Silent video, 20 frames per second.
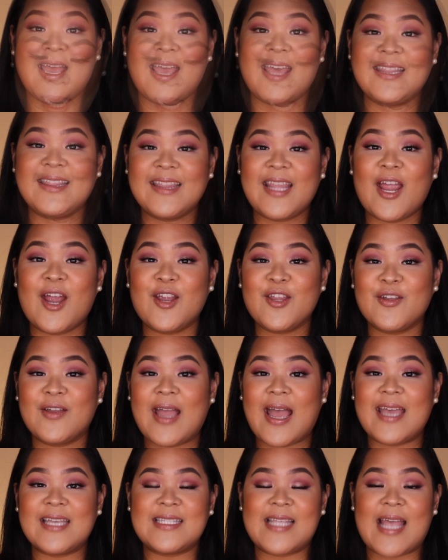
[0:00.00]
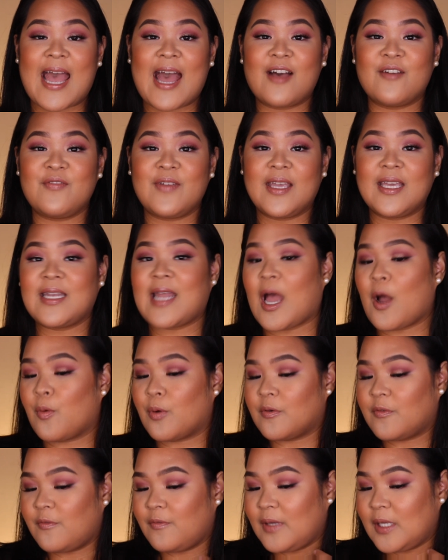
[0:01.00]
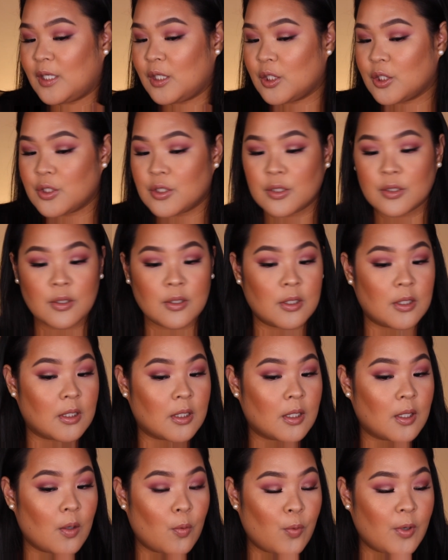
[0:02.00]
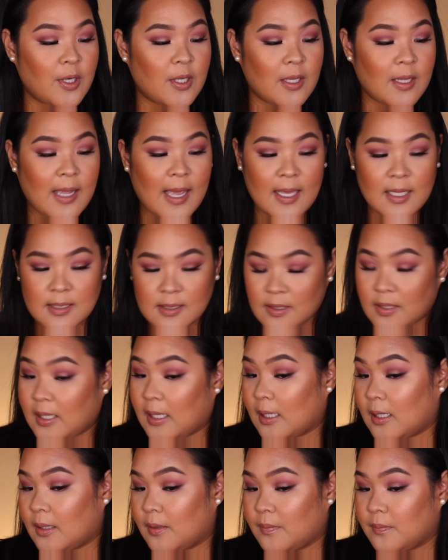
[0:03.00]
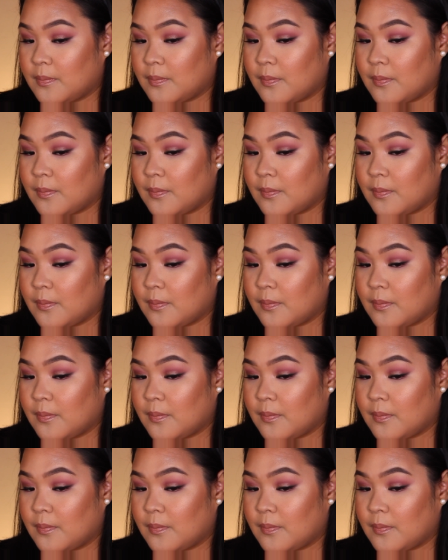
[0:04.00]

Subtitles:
And there you guys have it, our finished look. What do you guys think?